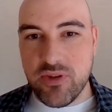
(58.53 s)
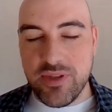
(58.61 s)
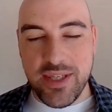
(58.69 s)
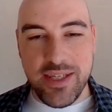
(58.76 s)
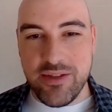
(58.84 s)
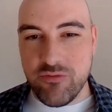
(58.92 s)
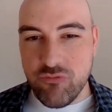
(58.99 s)

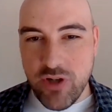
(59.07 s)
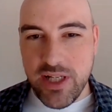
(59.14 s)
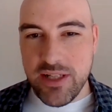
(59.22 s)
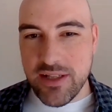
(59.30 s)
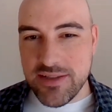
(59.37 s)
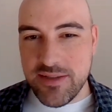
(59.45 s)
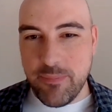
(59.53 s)
It really
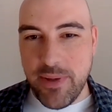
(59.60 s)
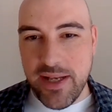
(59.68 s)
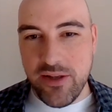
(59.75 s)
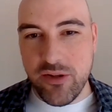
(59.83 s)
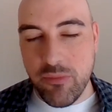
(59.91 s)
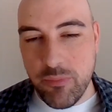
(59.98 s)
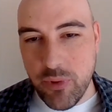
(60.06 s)
does
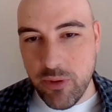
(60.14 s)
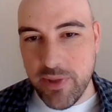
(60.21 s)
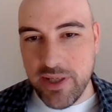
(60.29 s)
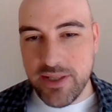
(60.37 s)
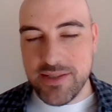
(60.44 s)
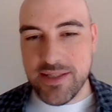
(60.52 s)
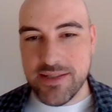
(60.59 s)
depend on bookmakers